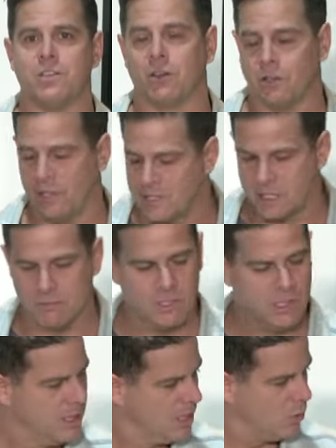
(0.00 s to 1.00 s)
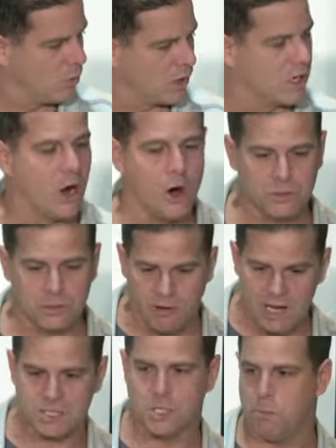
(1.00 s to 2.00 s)
You go, listen, we're called to
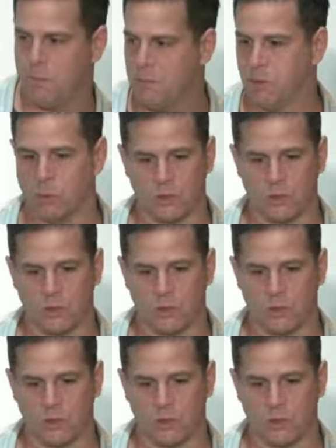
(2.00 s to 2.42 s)
rescue people.